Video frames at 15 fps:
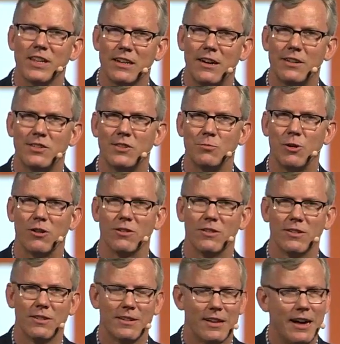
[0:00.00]
the customer, a
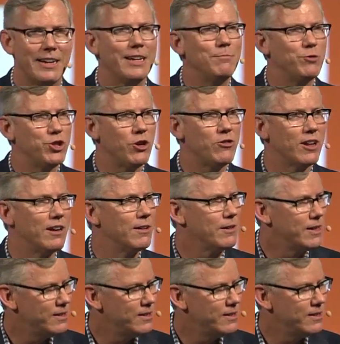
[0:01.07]
guy named Jonah.